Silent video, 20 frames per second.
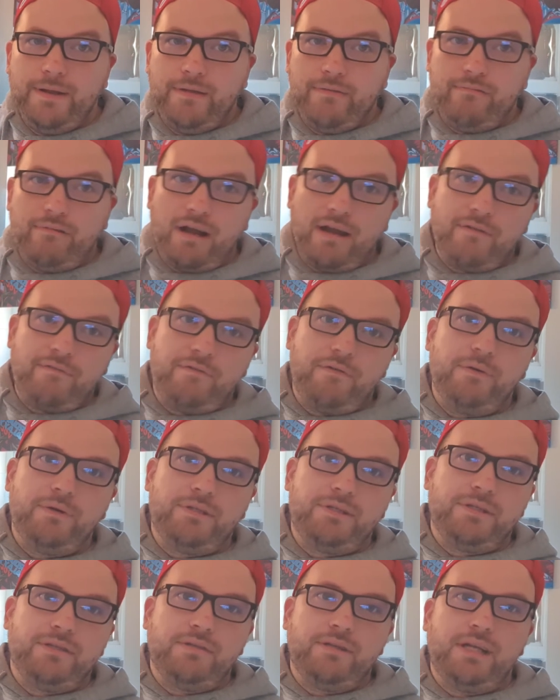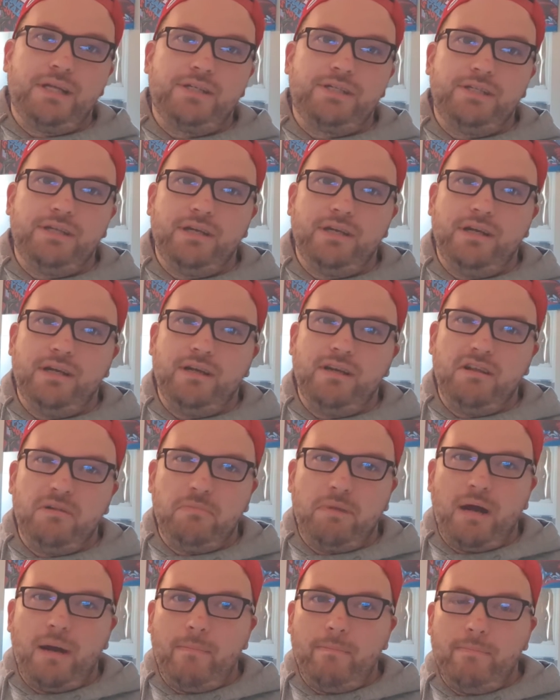right through till next year in
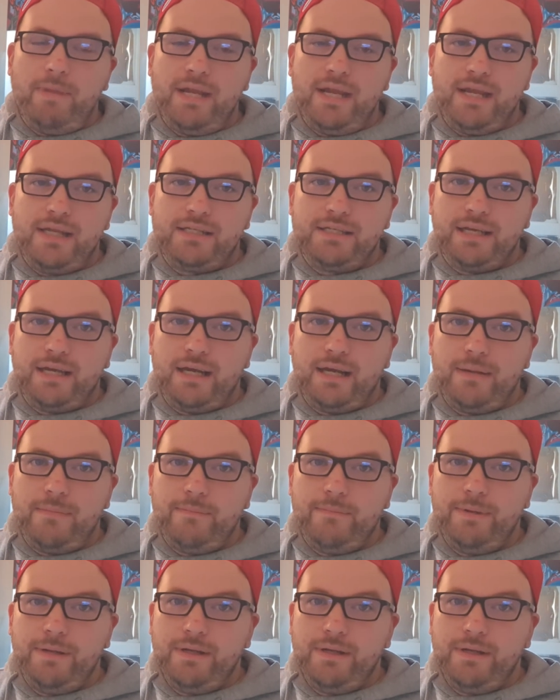about May time.